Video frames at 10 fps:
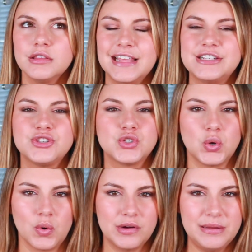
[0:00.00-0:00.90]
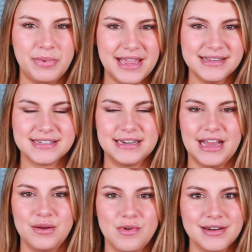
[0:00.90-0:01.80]
like, story-based, and
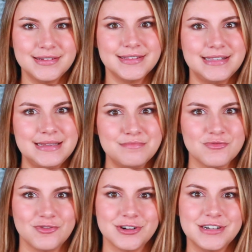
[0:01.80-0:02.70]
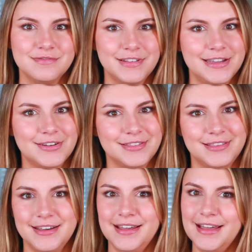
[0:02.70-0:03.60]
I wanted to see more of, like,
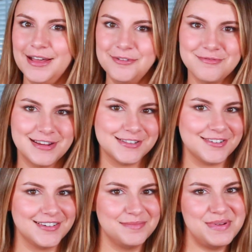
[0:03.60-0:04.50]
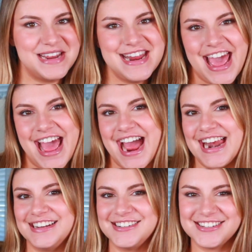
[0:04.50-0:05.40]
the Hellraiser and
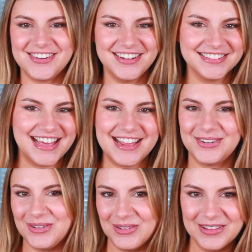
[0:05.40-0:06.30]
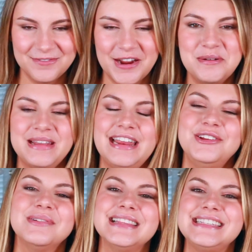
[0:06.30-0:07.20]
Pinhead and just all that whole environment, and
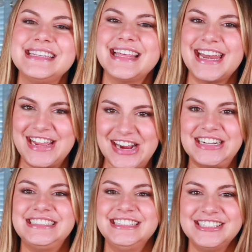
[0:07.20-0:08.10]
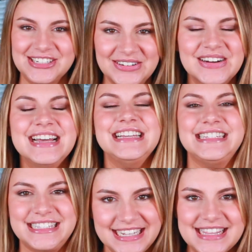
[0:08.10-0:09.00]
you really see that here. You do.
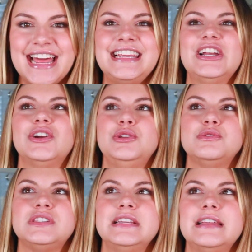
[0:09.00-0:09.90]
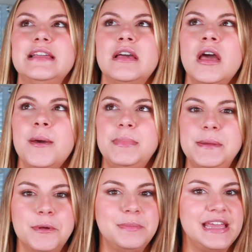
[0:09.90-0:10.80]
You see that here. You see
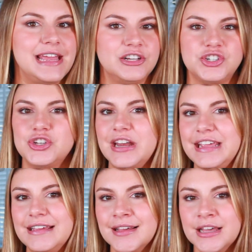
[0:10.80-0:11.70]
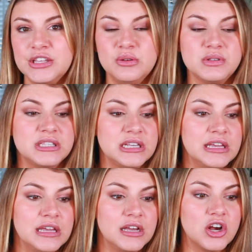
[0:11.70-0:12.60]
people being shitty. You
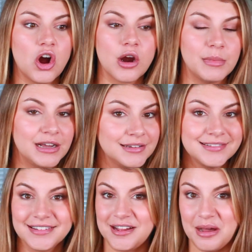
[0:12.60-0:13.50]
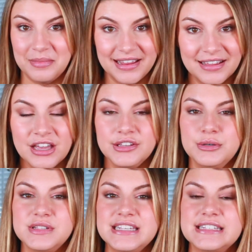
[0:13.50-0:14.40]
see karma coming.
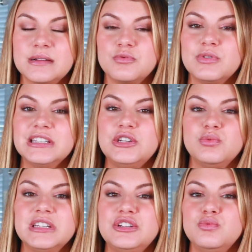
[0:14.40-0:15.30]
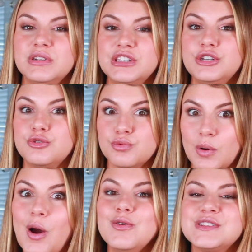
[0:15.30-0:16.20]
You see some really, really, really
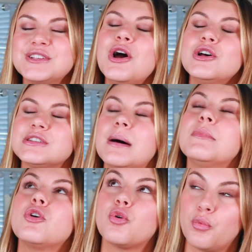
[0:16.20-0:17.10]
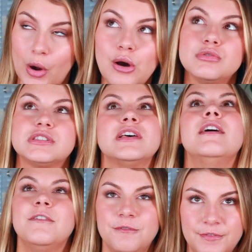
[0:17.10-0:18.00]
gross, some gross
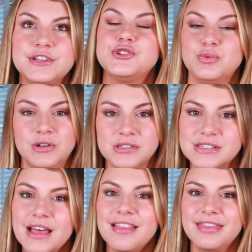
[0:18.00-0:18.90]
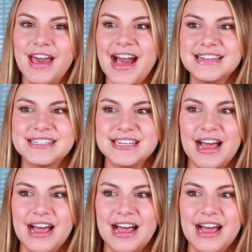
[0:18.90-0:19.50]
visuals that,